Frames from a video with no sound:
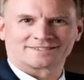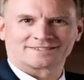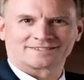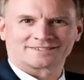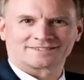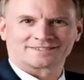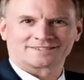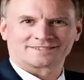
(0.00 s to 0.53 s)
Uh,
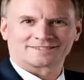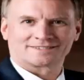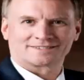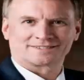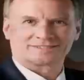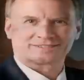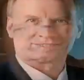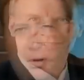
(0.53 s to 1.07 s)
Pastor, do me
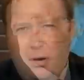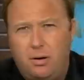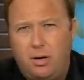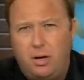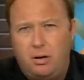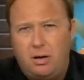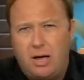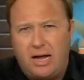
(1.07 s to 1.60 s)
a favor.
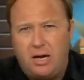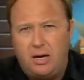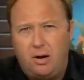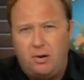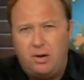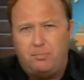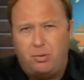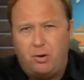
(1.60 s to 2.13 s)
I can
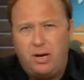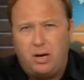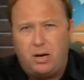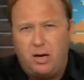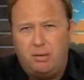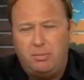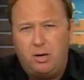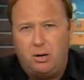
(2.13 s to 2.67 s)
hear you pretty
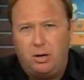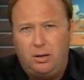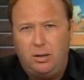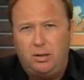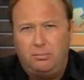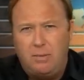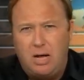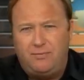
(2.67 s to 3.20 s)
clear, but you're a
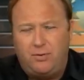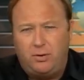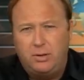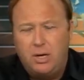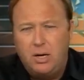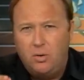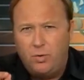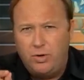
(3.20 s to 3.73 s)
little
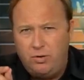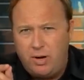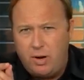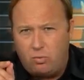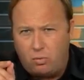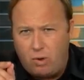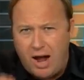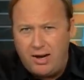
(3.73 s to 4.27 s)
muffled. Will you
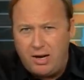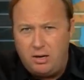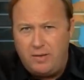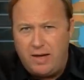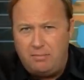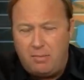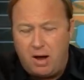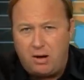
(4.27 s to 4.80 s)
get right
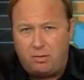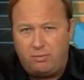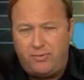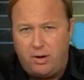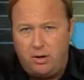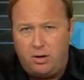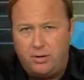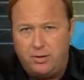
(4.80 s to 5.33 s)
into that
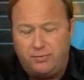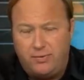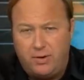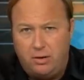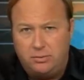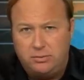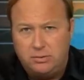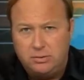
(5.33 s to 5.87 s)
microphone on your
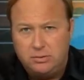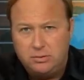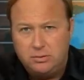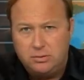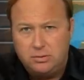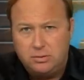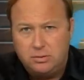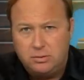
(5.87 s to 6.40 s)
phone?
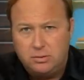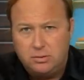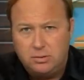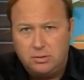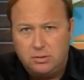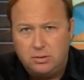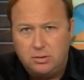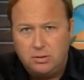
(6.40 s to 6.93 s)
All
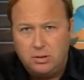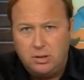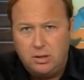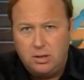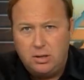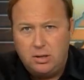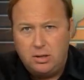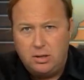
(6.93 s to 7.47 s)
right.
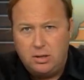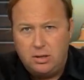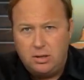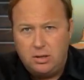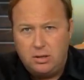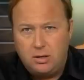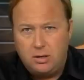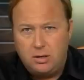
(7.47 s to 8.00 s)
Uh,
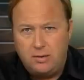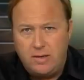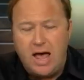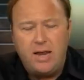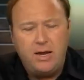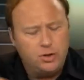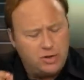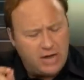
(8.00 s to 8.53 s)
how's that?
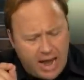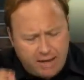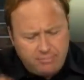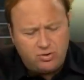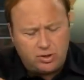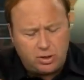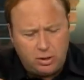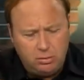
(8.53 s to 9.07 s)
That is
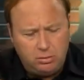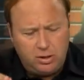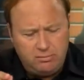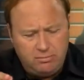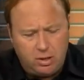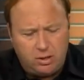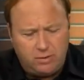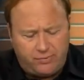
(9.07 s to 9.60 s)

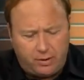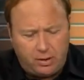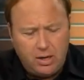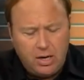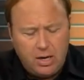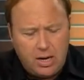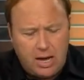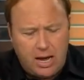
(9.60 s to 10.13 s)
absolutely beautiful.
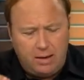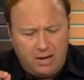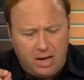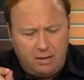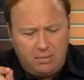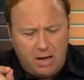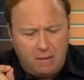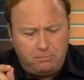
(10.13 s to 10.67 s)

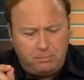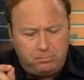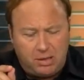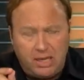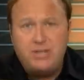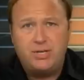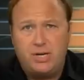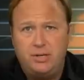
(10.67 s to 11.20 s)
Uh, uh, uh
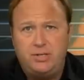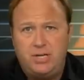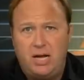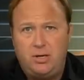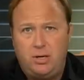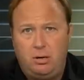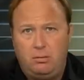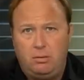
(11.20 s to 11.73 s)
please
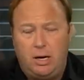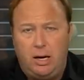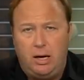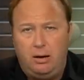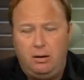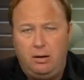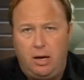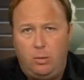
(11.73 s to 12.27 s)
continue
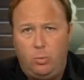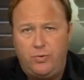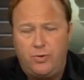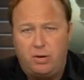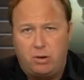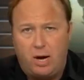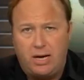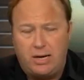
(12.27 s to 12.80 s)
uh, with
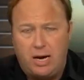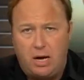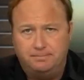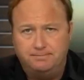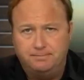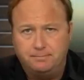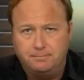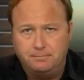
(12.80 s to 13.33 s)
your
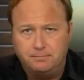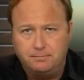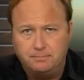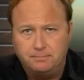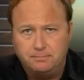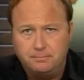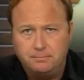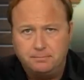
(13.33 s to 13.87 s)
breakdown.
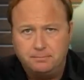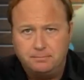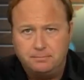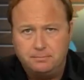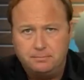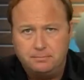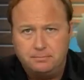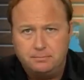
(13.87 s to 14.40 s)

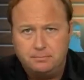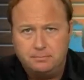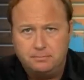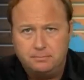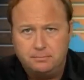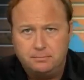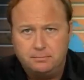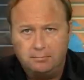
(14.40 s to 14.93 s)
Yeah,
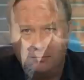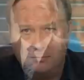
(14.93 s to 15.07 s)
I was